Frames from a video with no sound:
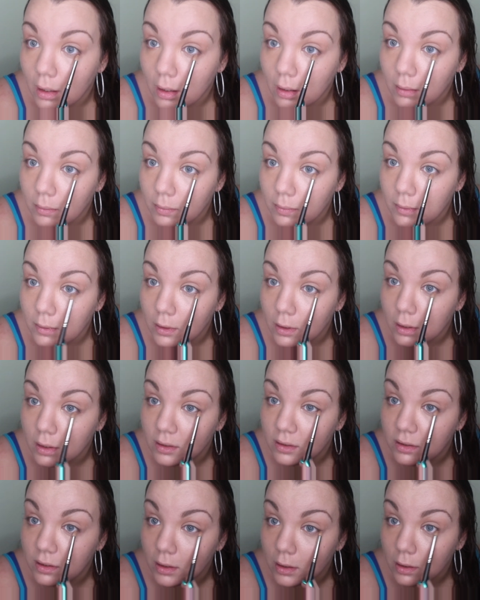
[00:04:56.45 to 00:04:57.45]
if your
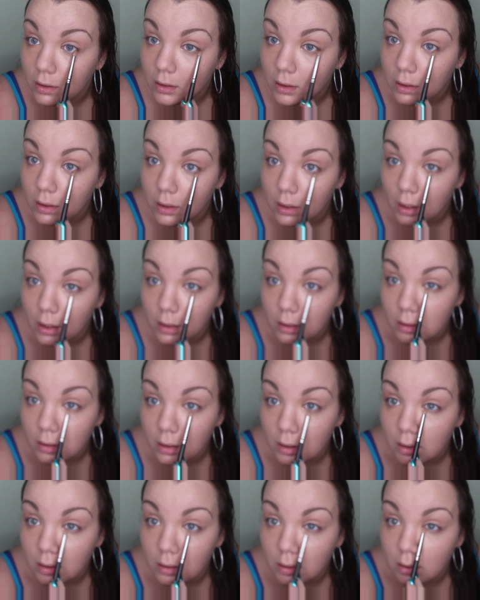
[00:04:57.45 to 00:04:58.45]
concealer didn't get it
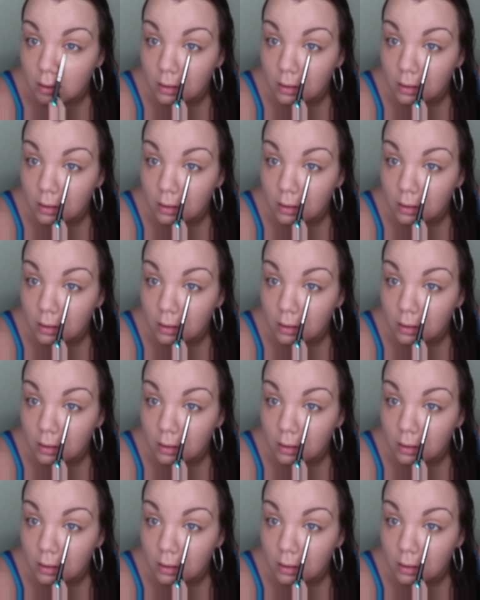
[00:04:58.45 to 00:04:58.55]
all.